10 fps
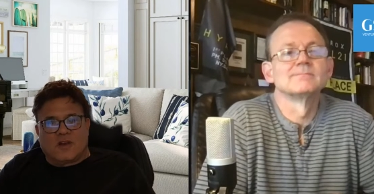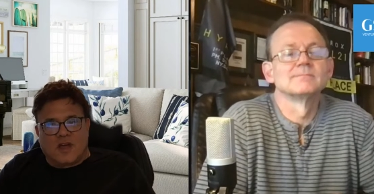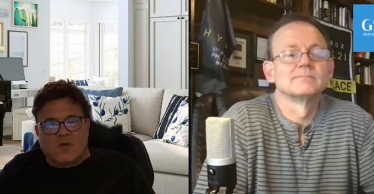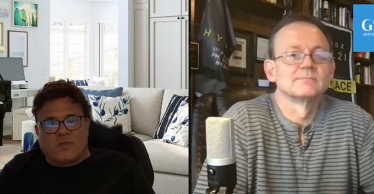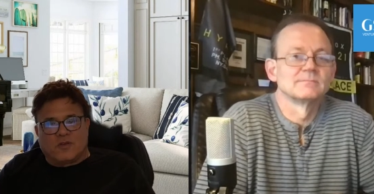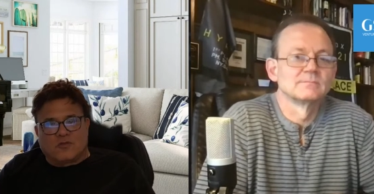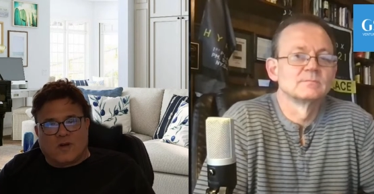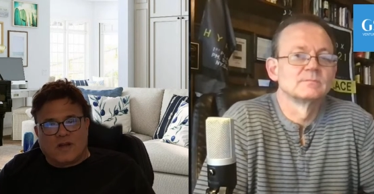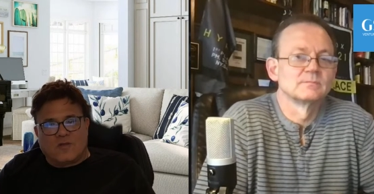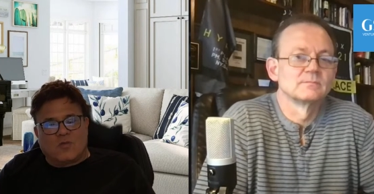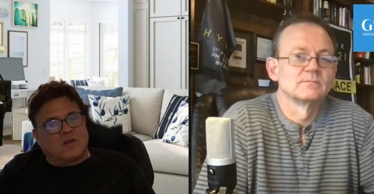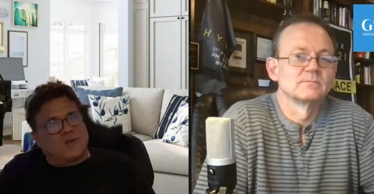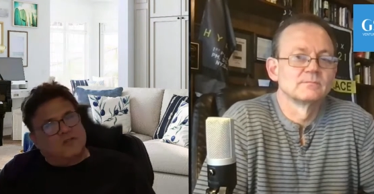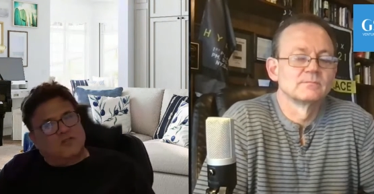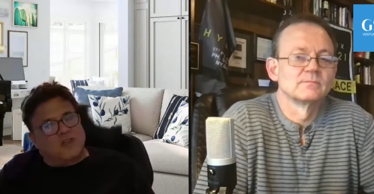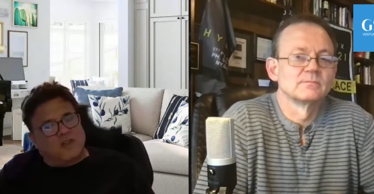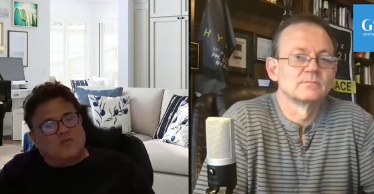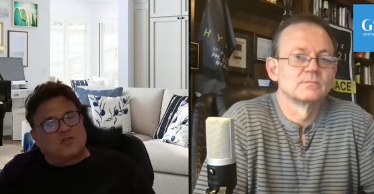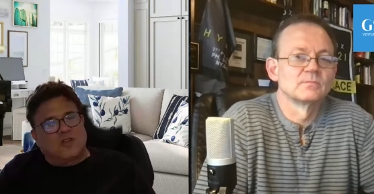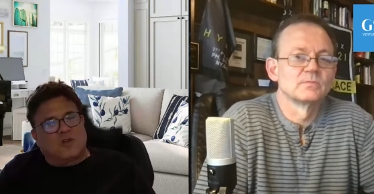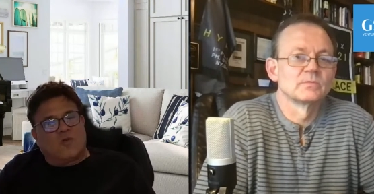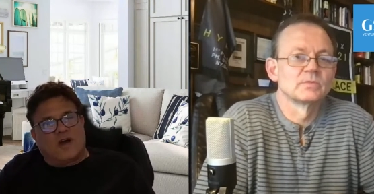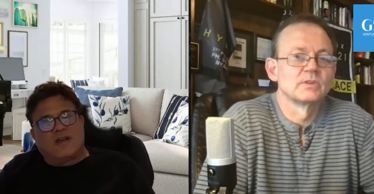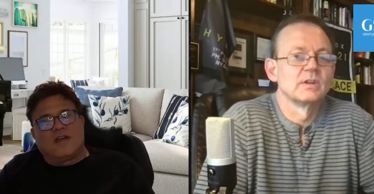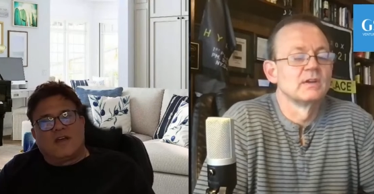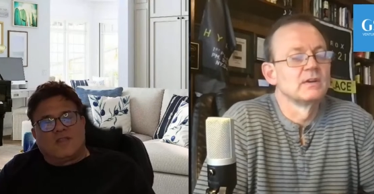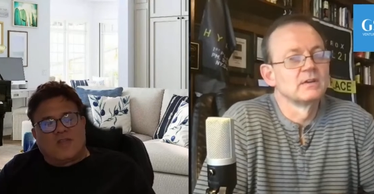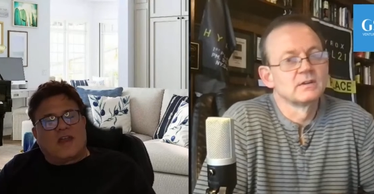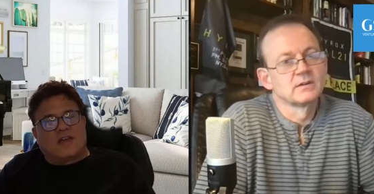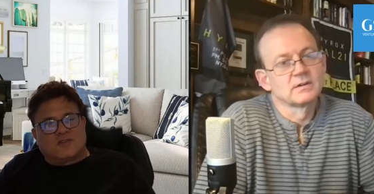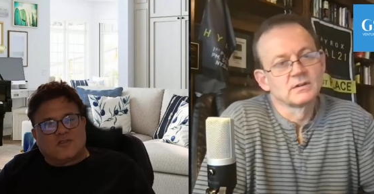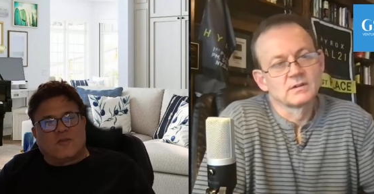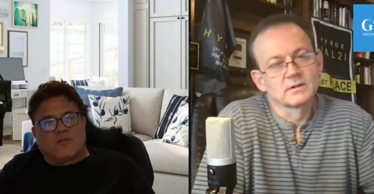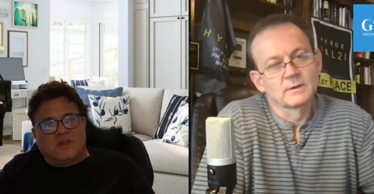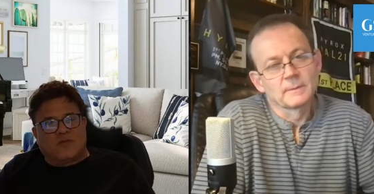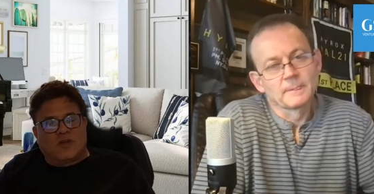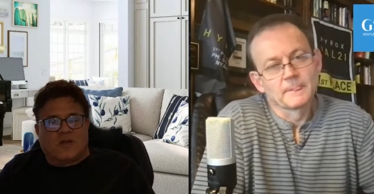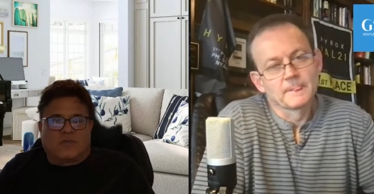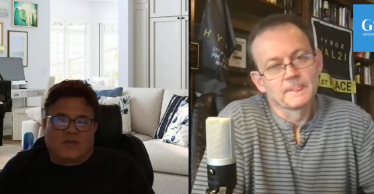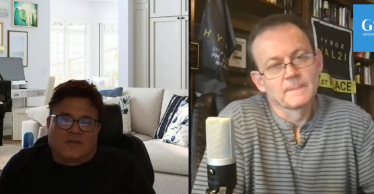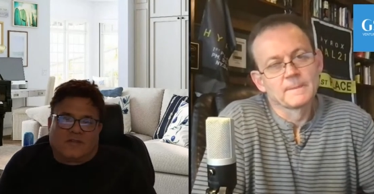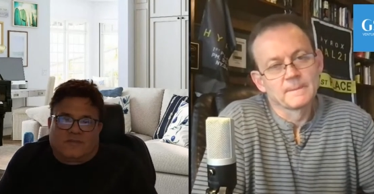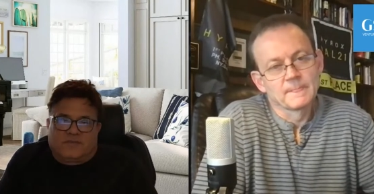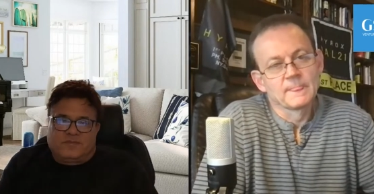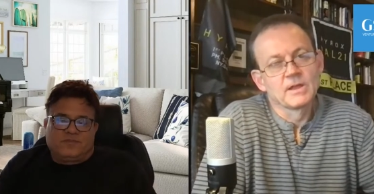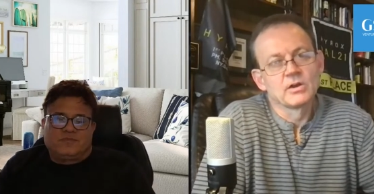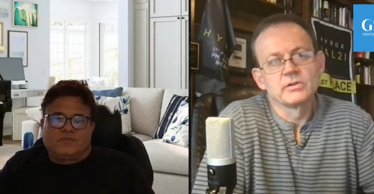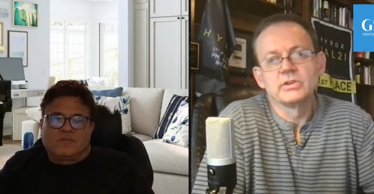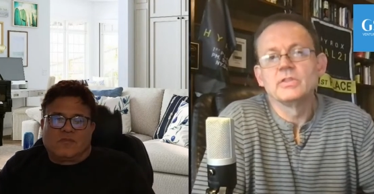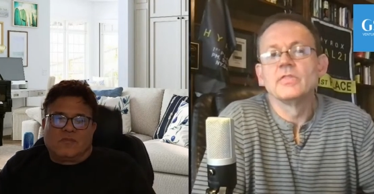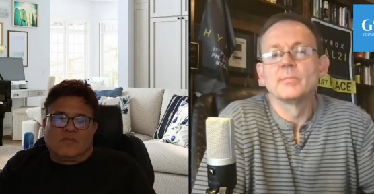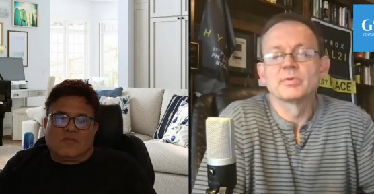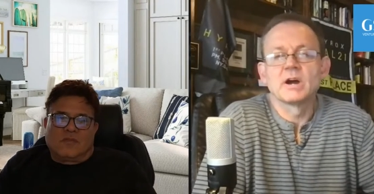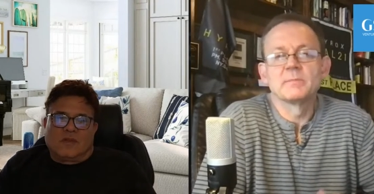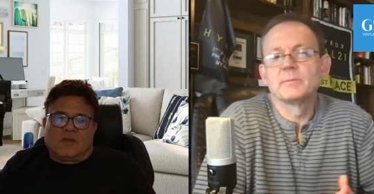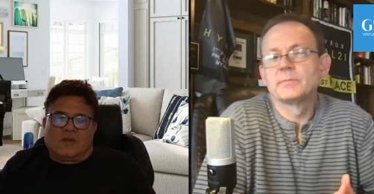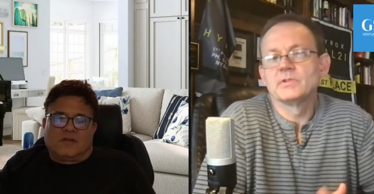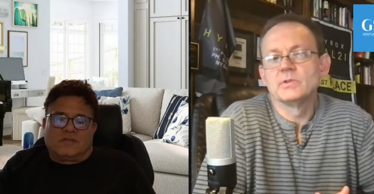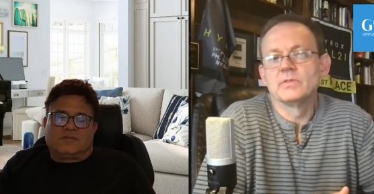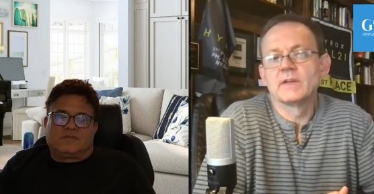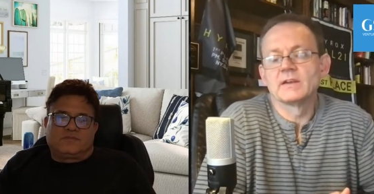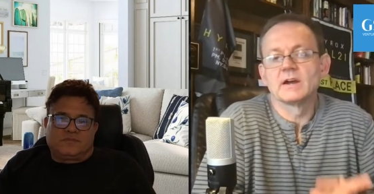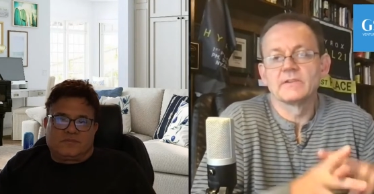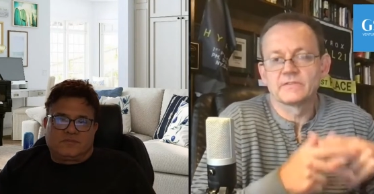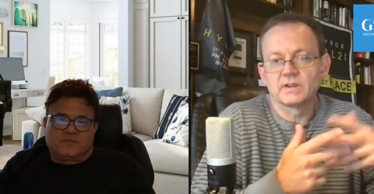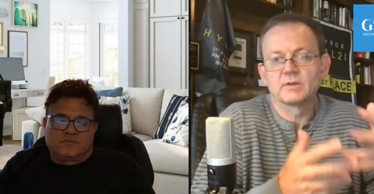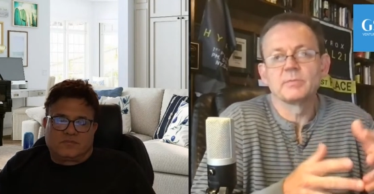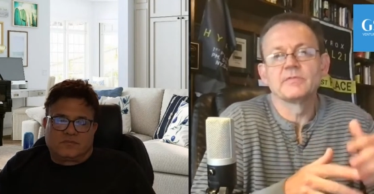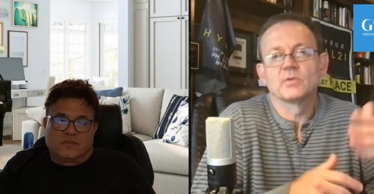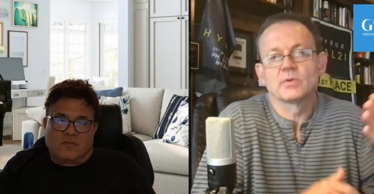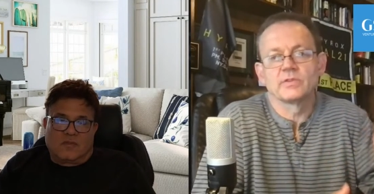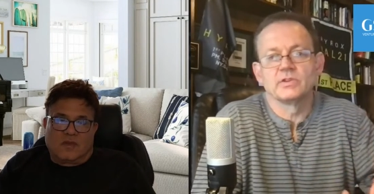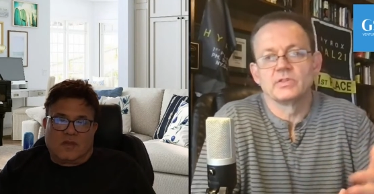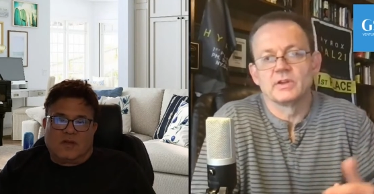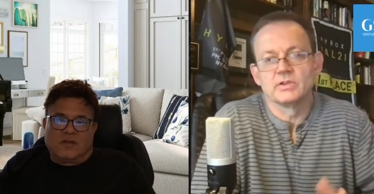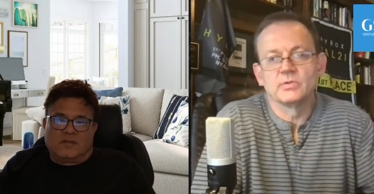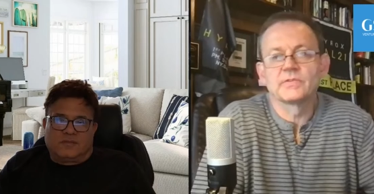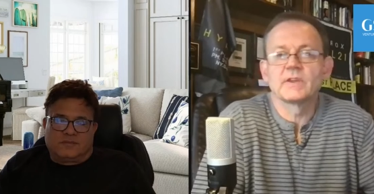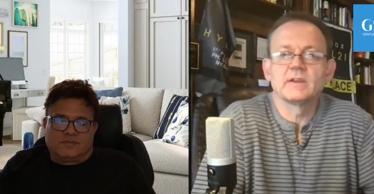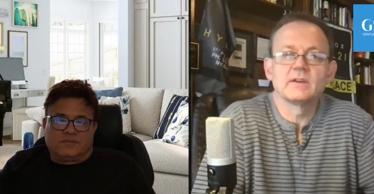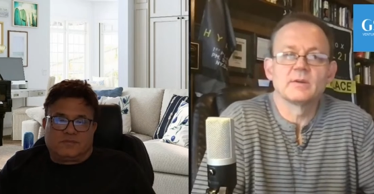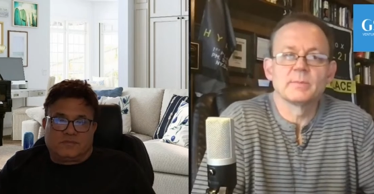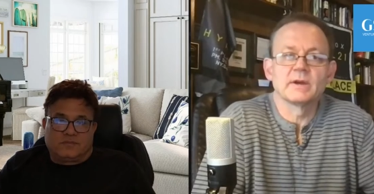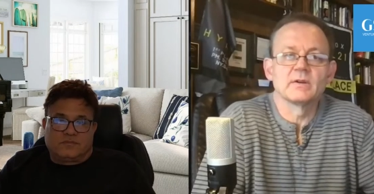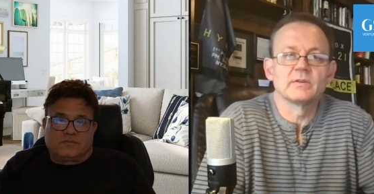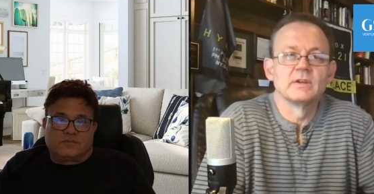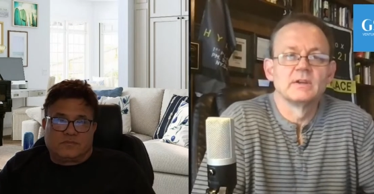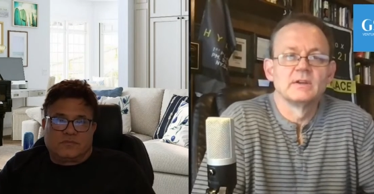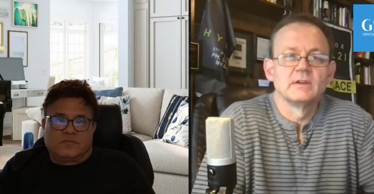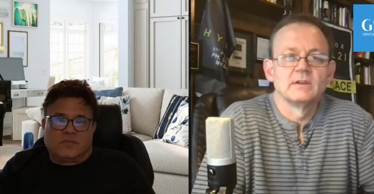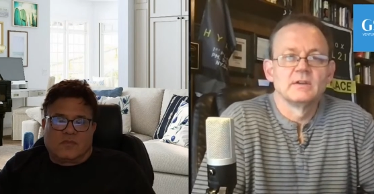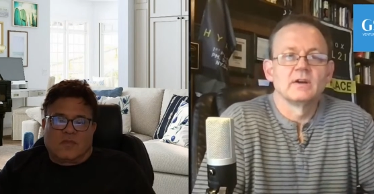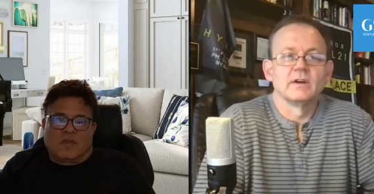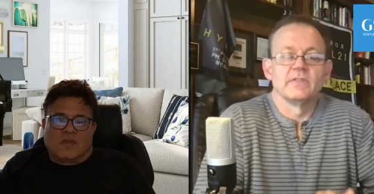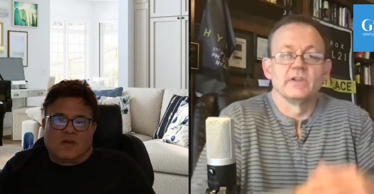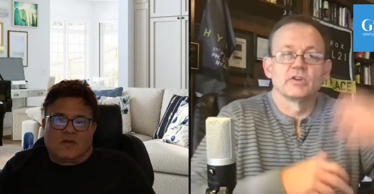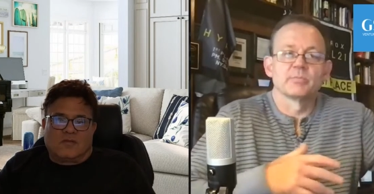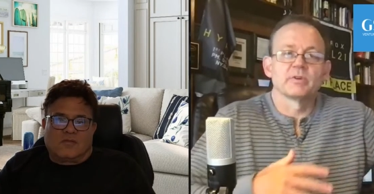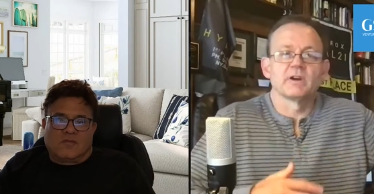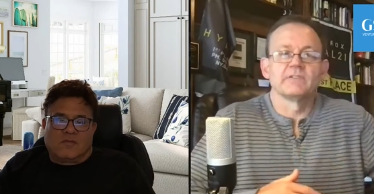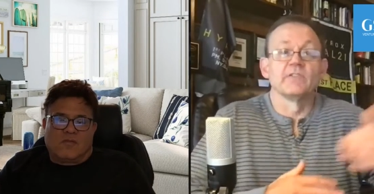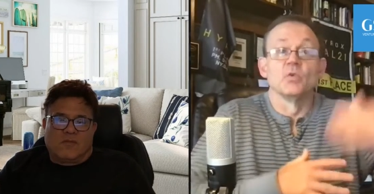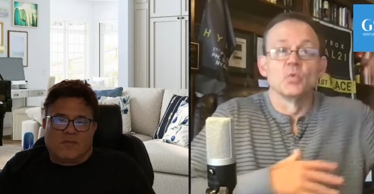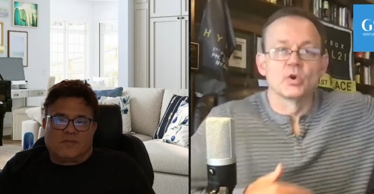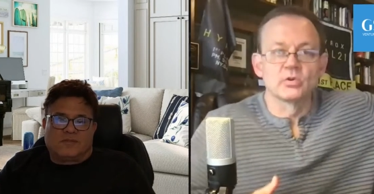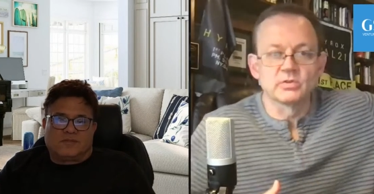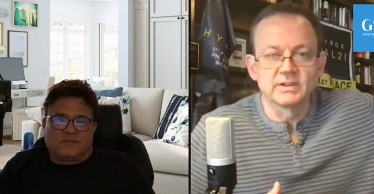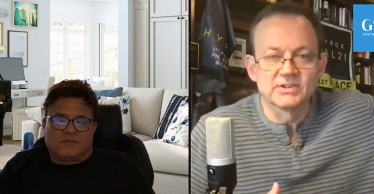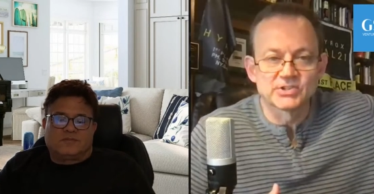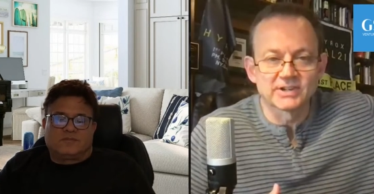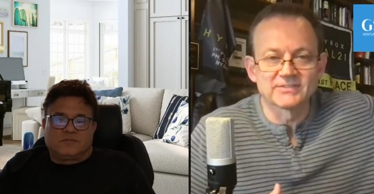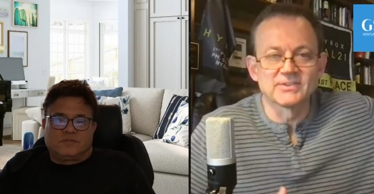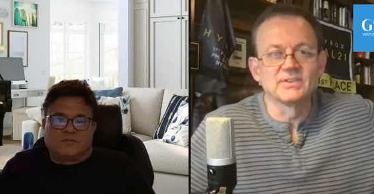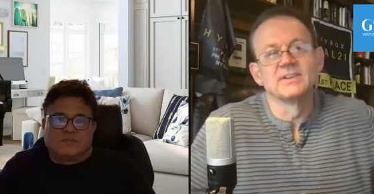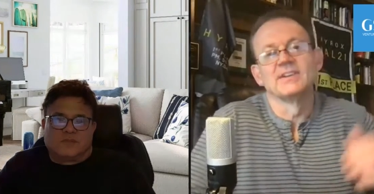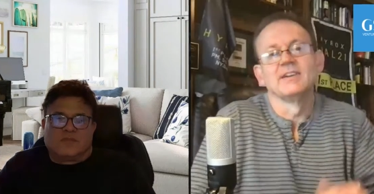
Speaker 1: to help us, right? It's interesting why that has not been developed. The problems
Speaker 2: that I stated before, that you stated about the enterprise and the world in general,